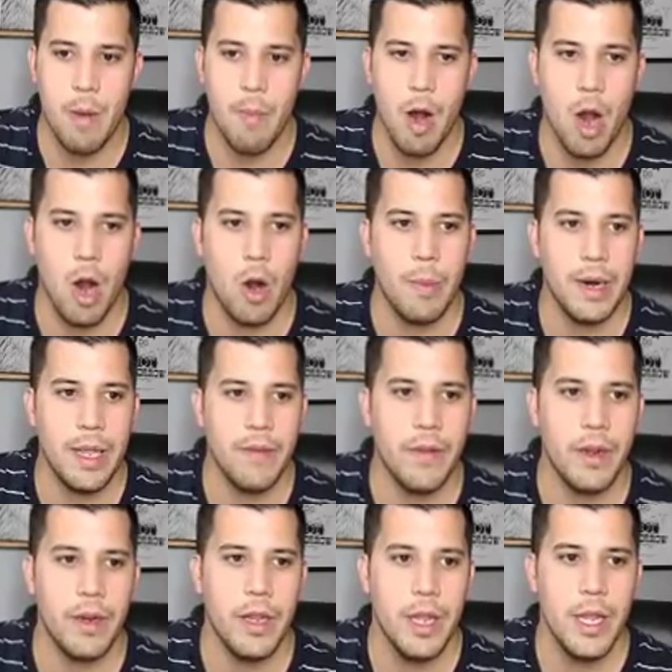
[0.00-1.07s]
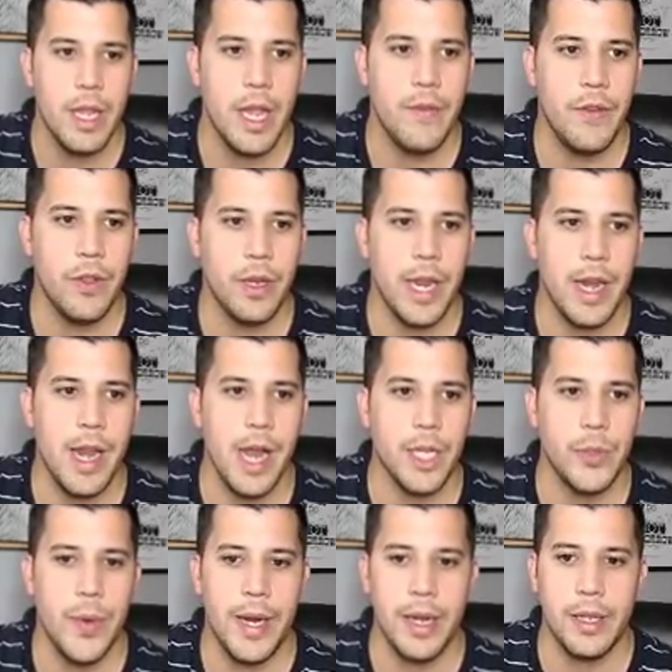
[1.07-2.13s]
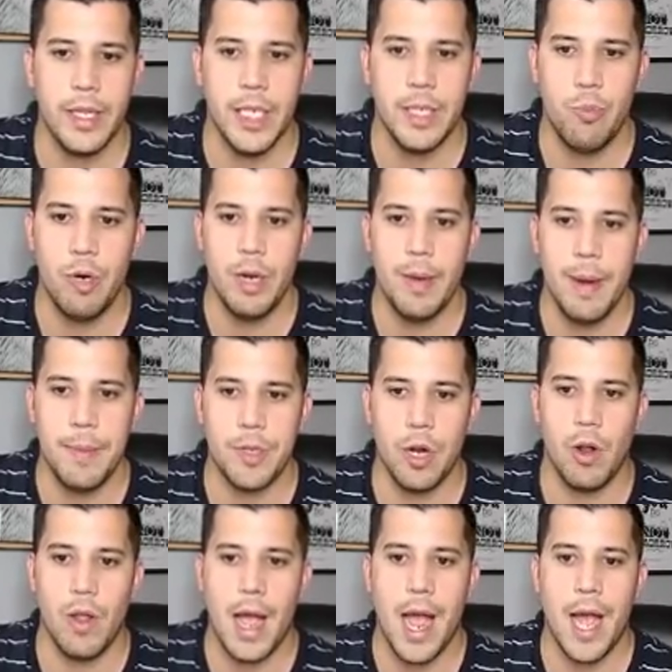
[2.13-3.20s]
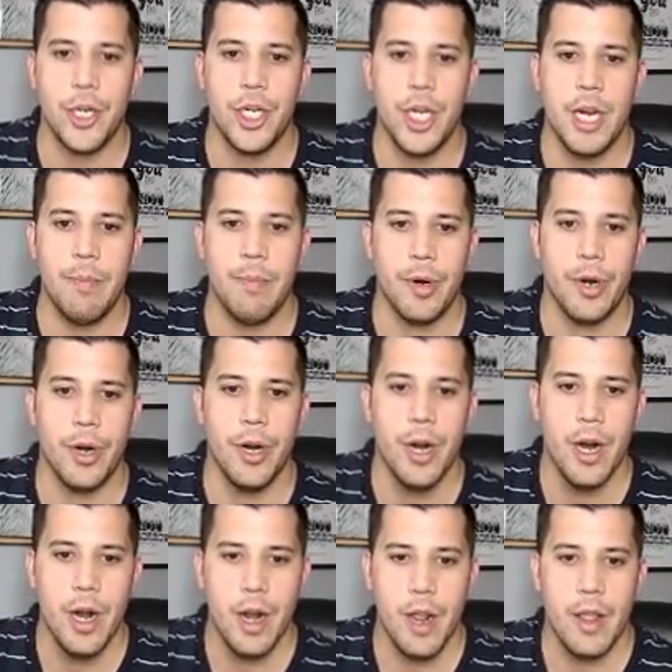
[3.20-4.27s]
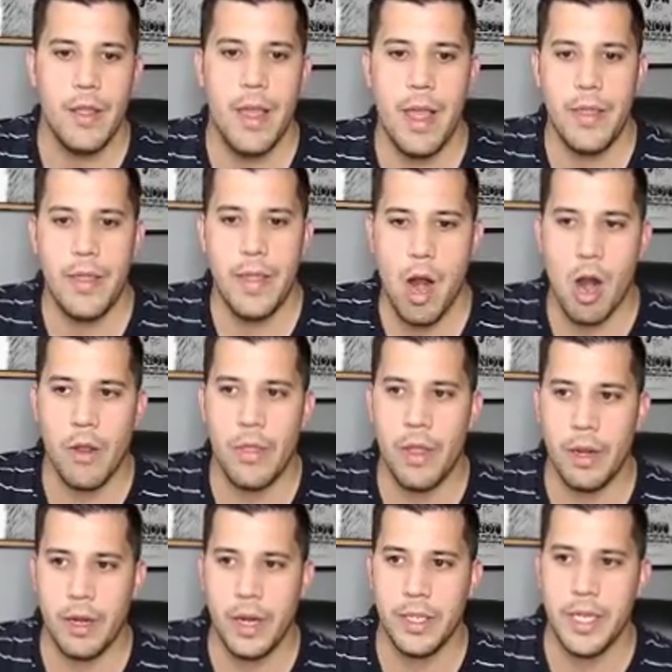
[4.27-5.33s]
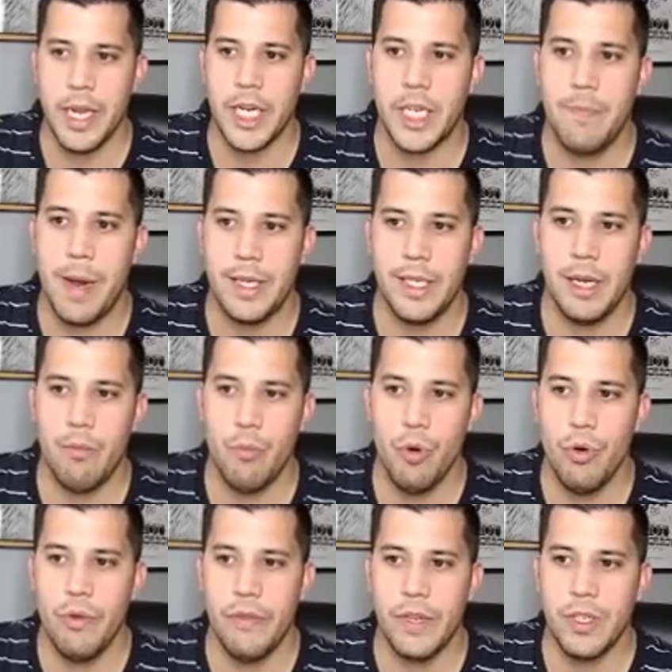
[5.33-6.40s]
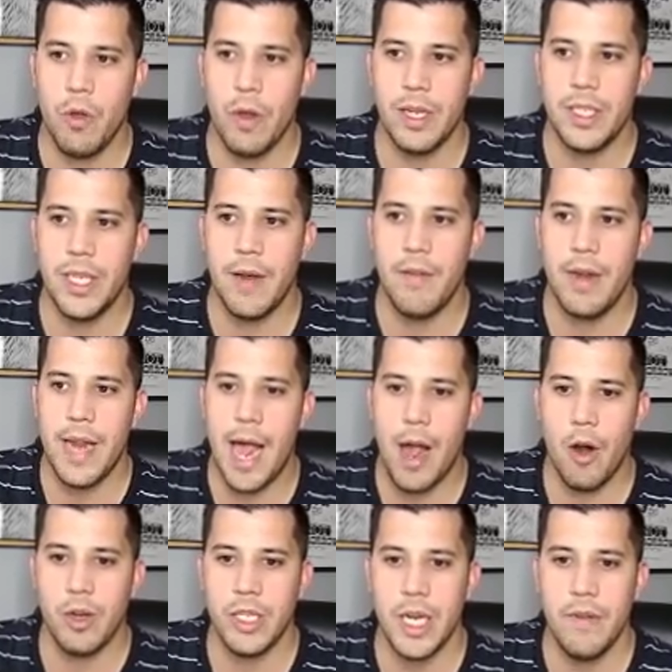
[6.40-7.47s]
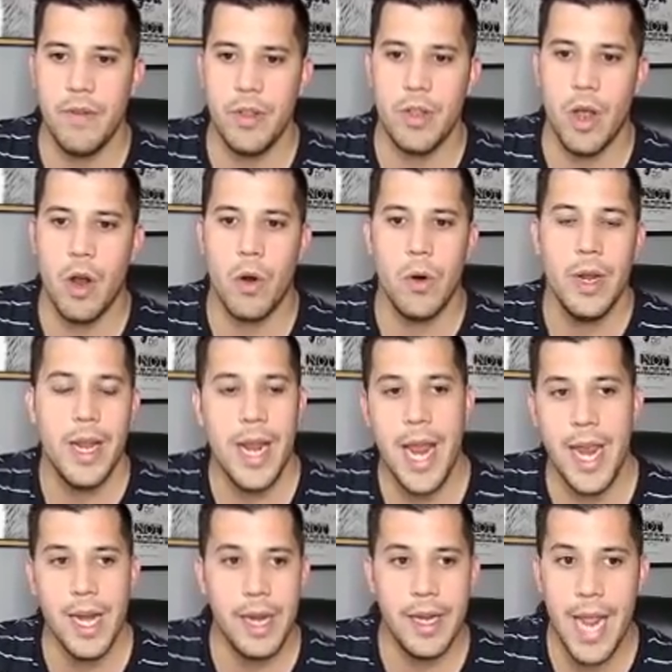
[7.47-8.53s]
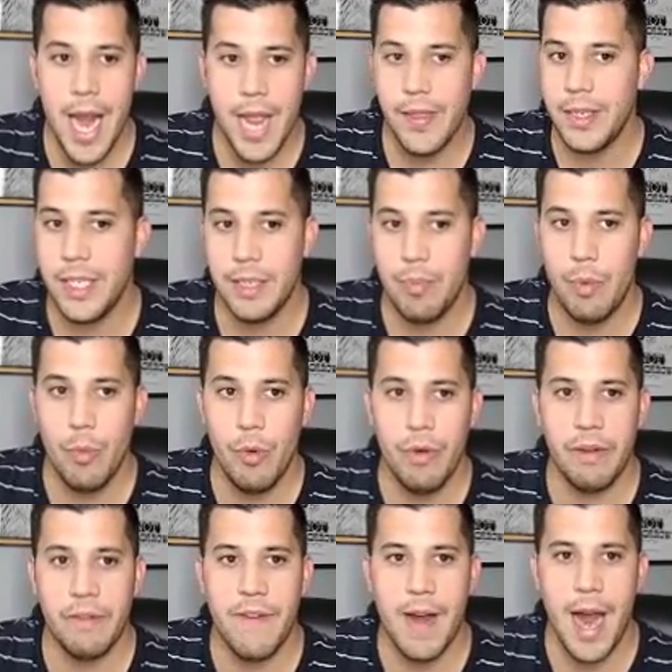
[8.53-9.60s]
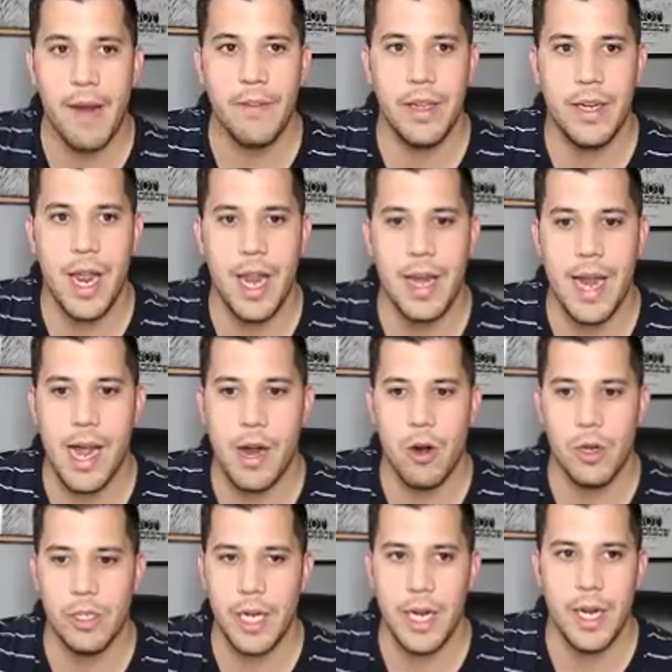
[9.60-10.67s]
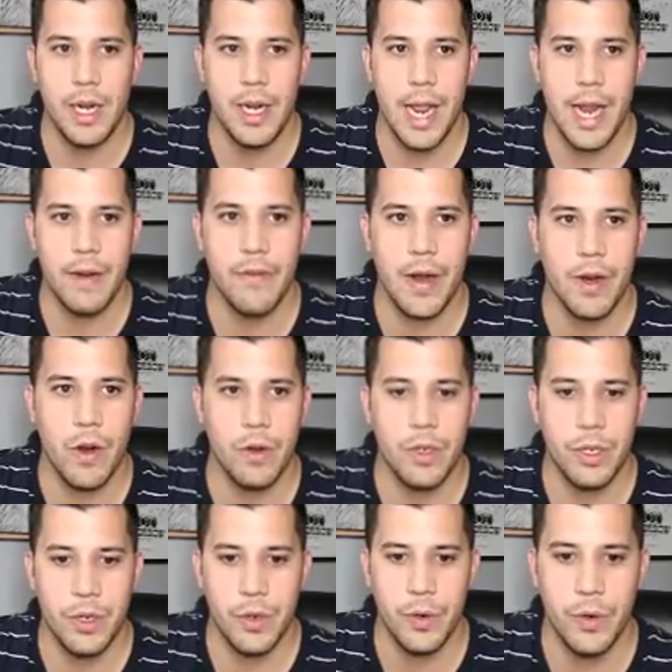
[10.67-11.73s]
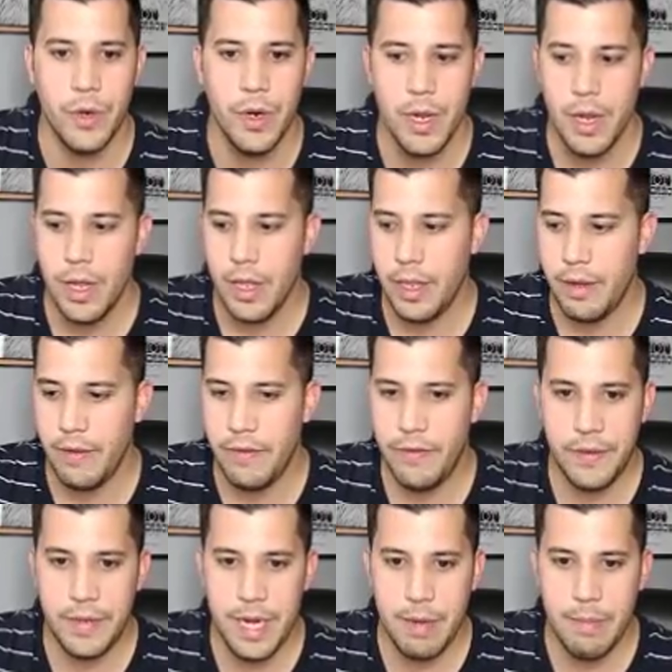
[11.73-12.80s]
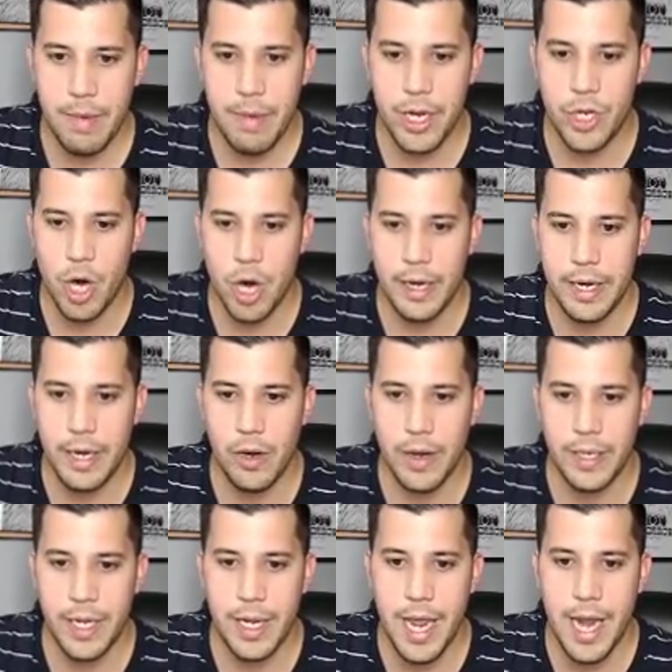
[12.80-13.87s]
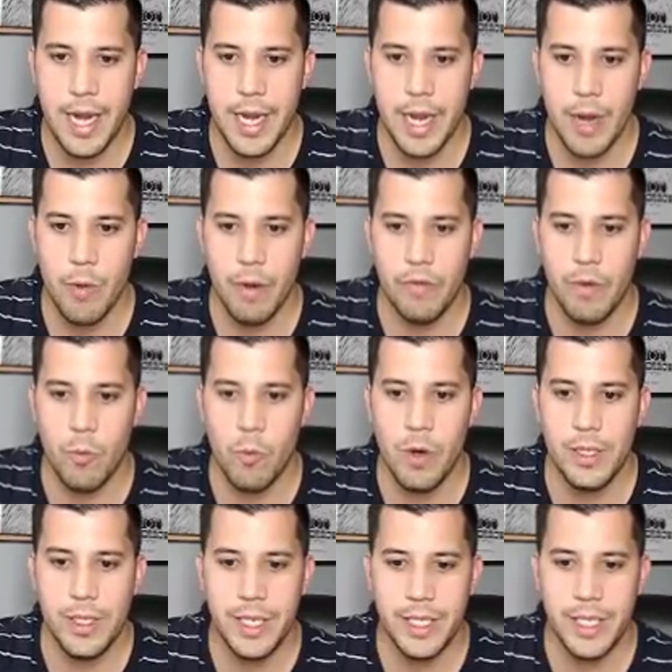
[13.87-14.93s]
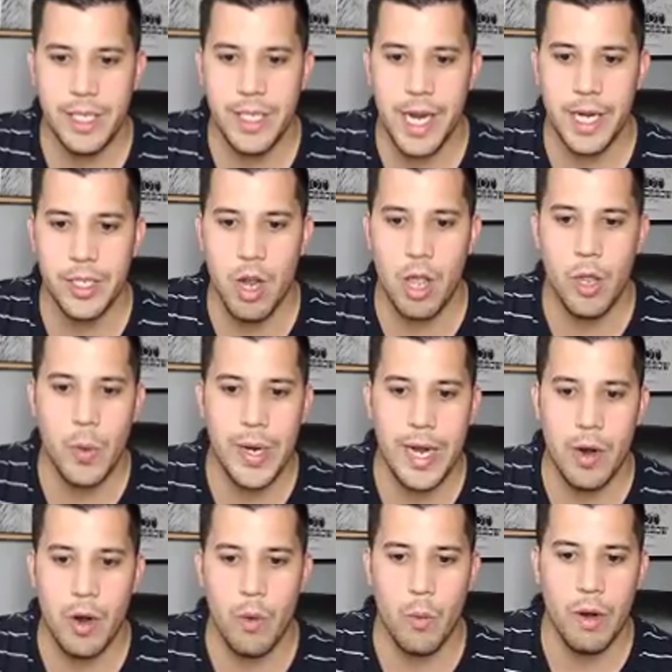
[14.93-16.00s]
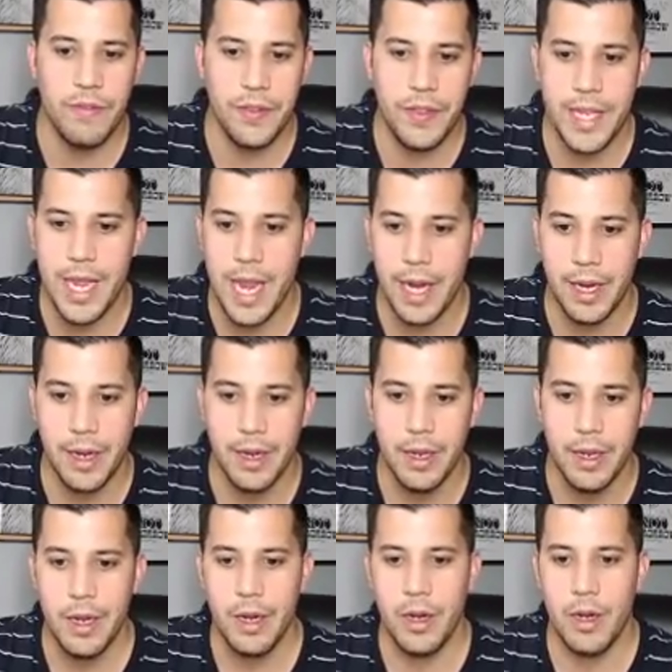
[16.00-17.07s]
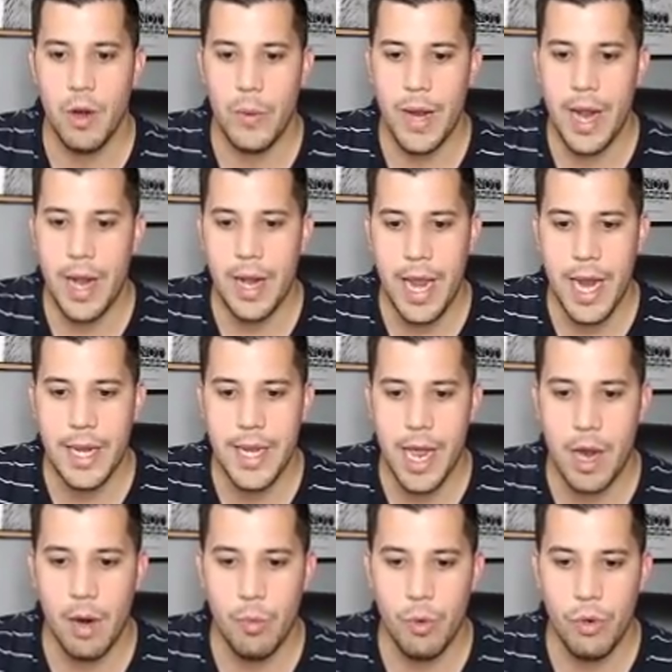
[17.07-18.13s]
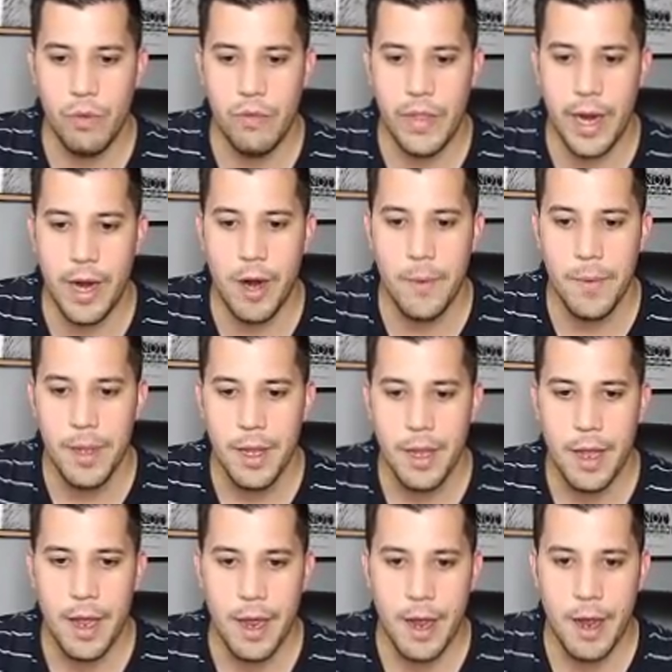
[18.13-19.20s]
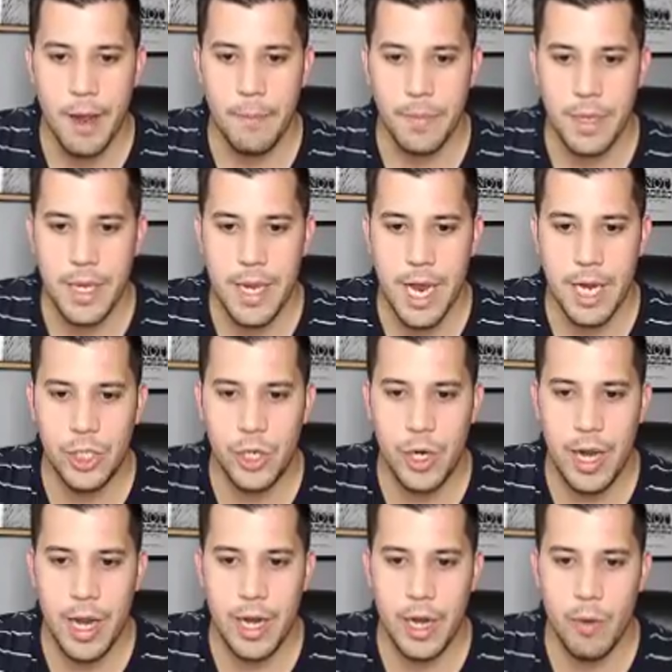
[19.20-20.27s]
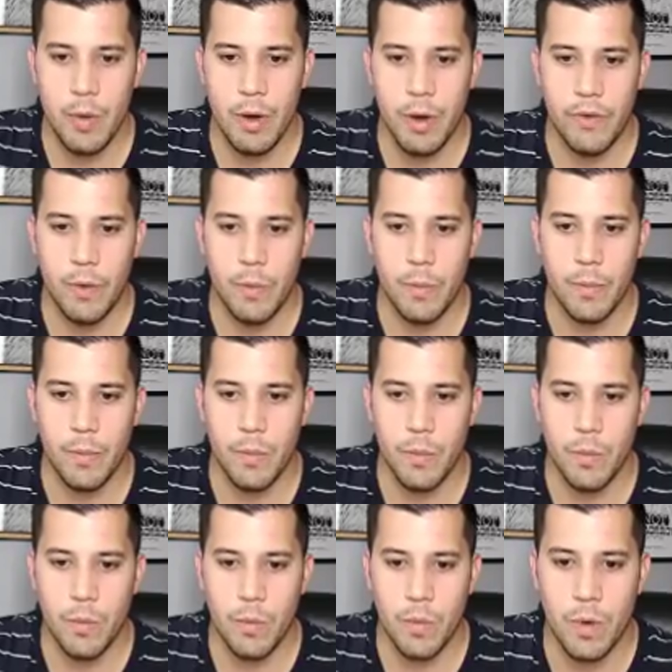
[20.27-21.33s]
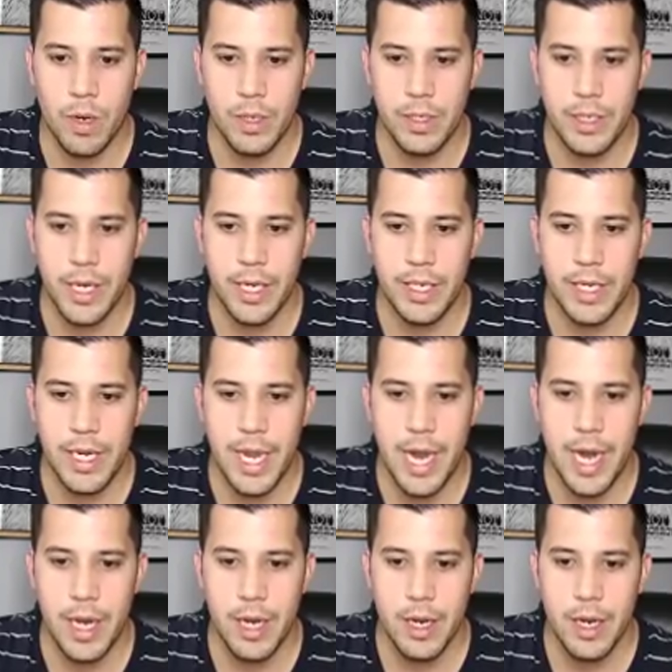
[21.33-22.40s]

tomorrow, but even if you look at next week, these premiums are a lot cheaper than they are, because the expected move is only $7, even though in a day this has been moving $5 to $10 in a day. If I go to the 15-minute chart here, like today, it went from 166 all the way down on 158. We had an $8 move there. Yesterday, it went from 168